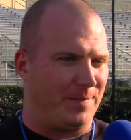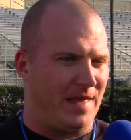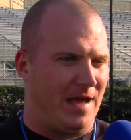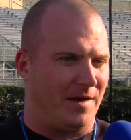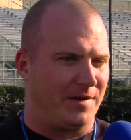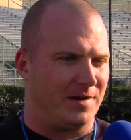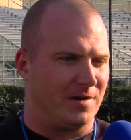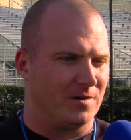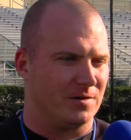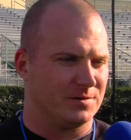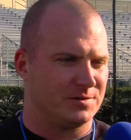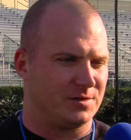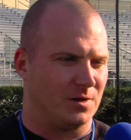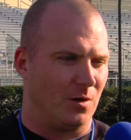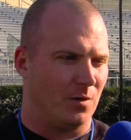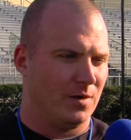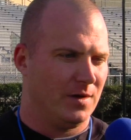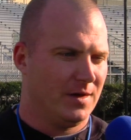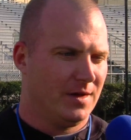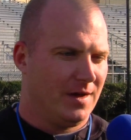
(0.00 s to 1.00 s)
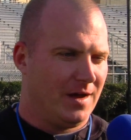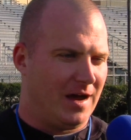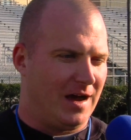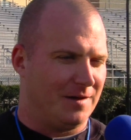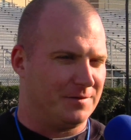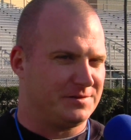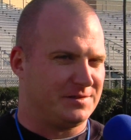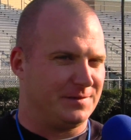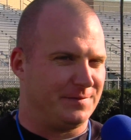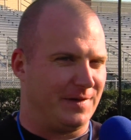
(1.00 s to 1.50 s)
down here. So
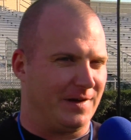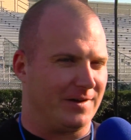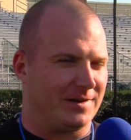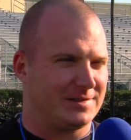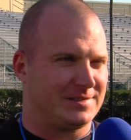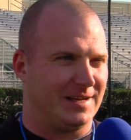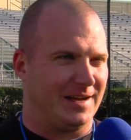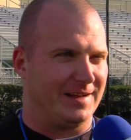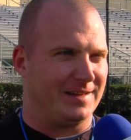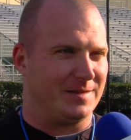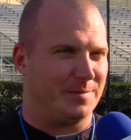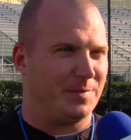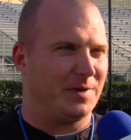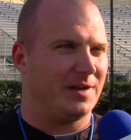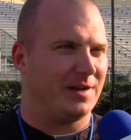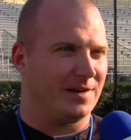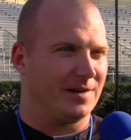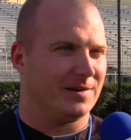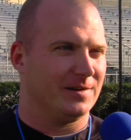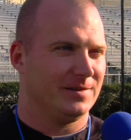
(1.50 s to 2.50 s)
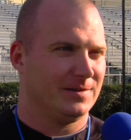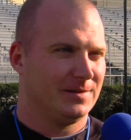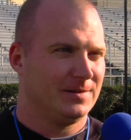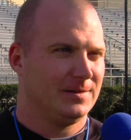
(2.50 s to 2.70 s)
obviously, very excited to be here.